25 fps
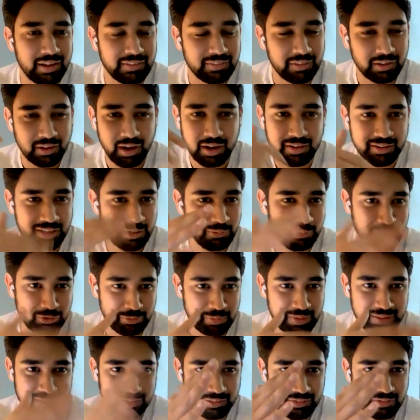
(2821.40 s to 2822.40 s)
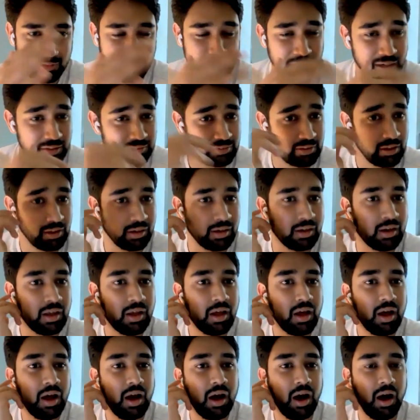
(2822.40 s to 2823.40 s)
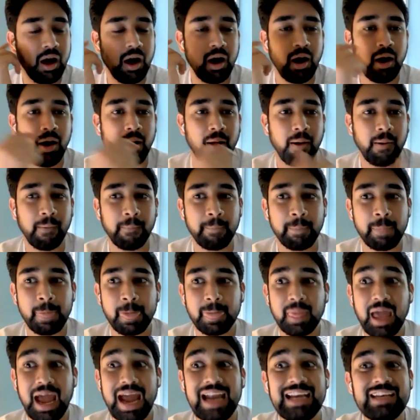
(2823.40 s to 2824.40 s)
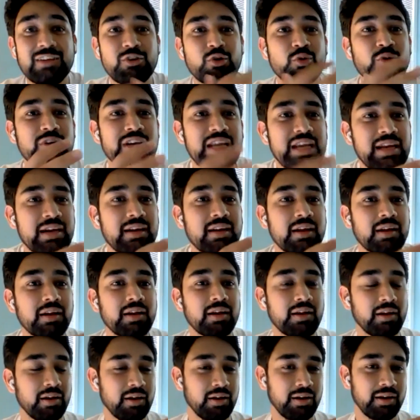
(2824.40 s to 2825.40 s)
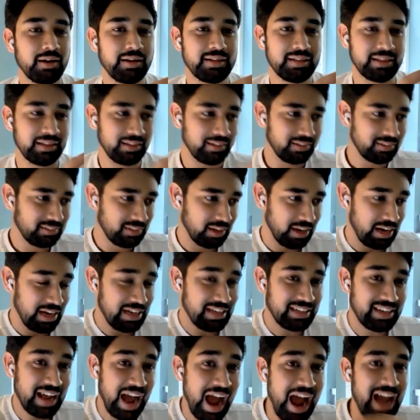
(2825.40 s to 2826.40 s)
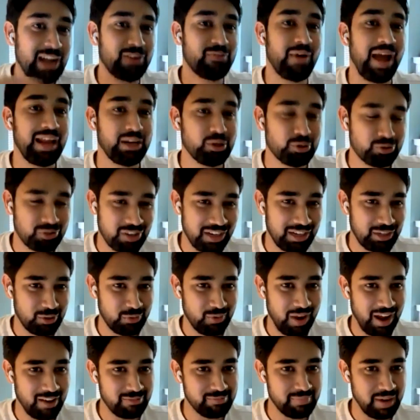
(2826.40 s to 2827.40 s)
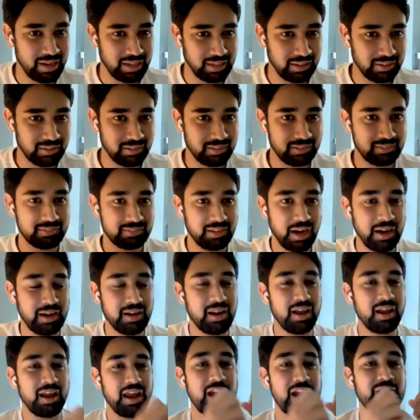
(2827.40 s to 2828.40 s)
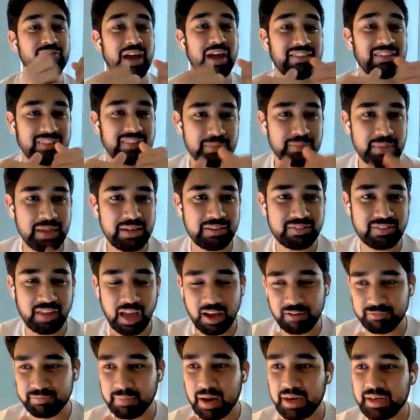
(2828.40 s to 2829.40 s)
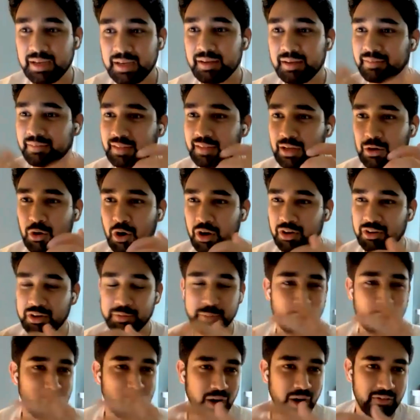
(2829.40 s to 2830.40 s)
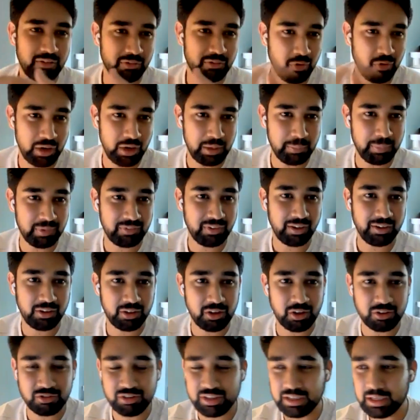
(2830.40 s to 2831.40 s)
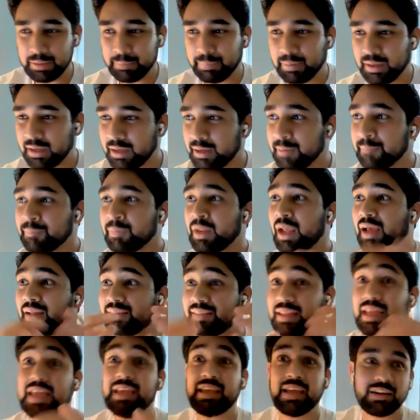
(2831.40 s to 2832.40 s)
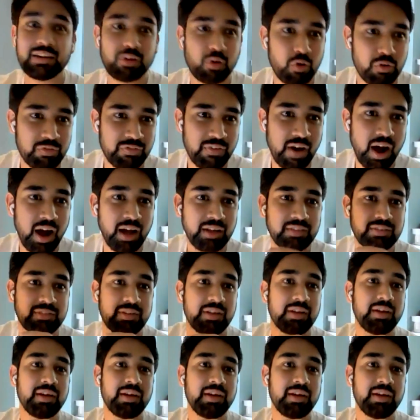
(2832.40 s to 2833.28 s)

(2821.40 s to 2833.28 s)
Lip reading: in the country, which means it's minuscule. And you need the entire value chain to have money, right? If SMEs have money, they contribute whatever 40% to your GDP, they can grow fast.